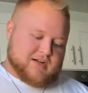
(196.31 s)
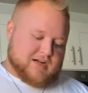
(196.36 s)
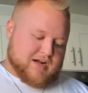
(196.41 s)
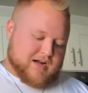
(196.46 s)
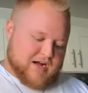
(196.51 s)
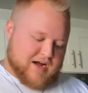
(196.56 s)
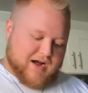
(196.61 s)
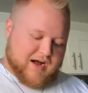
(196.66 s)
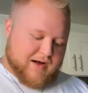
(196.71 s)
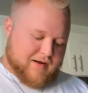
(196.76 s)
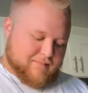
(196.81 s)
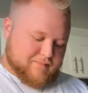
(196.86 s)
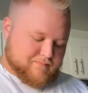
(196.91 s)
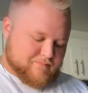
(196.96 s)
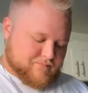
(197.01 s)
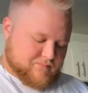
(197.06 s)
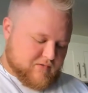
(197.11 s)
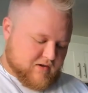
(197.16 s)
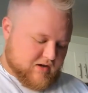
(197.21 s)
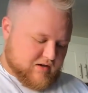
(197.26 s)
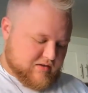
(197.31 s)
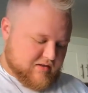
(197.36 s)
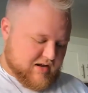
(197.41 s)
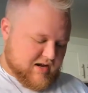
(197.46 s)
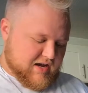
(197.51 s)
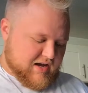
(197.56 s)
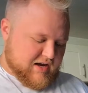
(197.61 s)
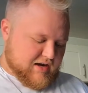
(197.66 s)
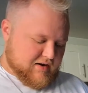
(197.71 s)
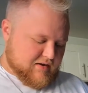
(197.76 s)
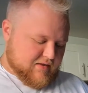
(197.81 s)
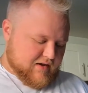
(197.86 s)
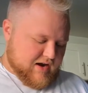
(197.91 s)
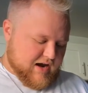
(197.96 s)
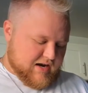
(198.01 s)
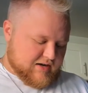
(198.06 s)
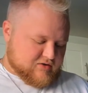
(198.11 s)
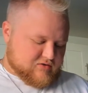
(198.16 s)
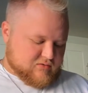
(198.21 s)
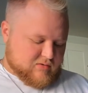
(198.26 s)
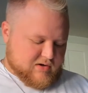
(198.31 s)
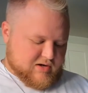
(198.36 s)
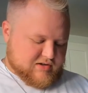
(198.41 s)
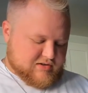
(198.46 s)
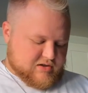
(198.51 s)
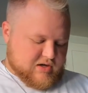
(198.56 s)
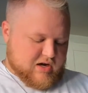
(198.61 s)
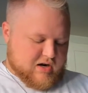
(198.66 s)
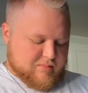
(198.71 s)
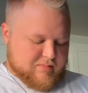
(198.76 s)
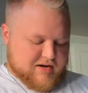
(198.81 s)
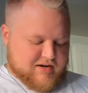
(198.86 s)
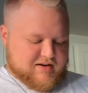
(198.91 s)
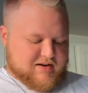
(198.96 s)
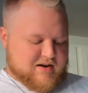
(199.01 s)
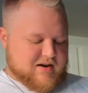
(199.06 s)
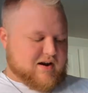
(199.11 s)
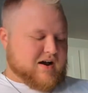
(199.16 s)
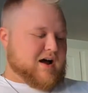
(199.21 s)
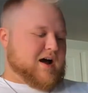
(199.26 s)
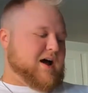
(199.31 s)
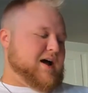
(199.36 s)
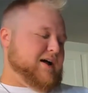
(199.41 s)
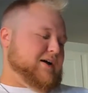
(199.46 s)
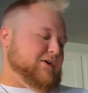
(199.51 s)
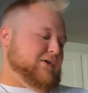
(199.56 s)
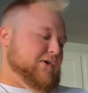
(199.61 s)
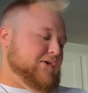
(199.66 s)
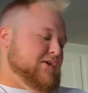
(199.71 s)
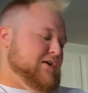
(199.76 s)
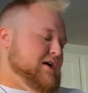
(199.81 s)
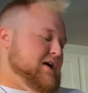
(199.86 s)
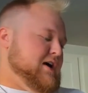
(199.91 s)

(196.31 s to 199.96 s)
Then the next one is going to be denial.